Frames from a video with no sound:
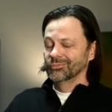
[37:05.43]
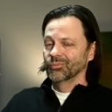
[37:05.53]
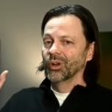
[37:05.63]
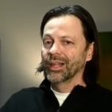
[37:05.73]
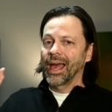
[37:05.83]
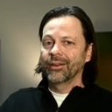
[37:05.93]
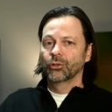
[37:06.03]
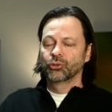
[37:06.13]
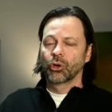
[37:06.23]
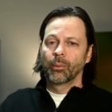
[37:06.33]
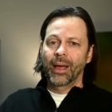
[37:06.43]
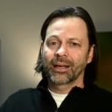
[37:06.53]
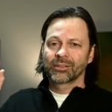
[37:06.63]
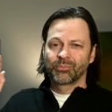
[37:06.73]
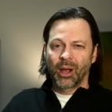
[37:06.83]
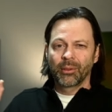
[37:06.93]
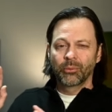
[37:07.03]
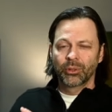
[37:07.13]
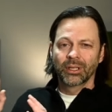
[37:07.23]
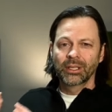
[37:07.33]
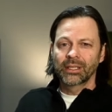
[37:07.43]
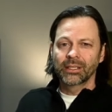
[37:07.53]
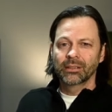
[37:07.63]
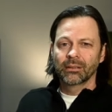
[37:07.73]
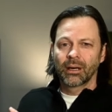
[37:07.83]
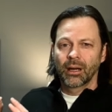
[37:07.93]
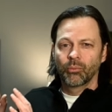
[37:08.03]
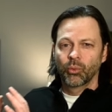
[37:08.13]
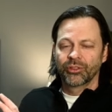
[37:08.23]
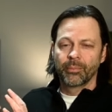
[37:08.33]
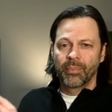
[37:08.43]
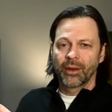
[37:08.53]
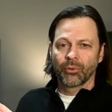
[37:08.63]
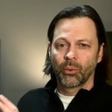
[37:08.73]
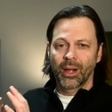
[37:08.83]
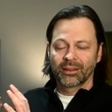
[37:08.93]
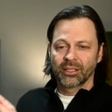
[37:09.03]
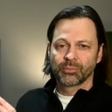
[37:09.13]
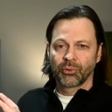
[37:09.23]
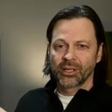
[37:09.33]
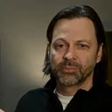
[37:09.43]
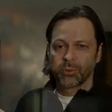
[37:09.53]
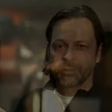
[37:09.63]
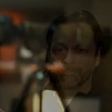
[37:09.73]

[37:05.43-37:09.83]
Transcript: really had no drawbacks. Probably would lean um, with the Benro at this price point.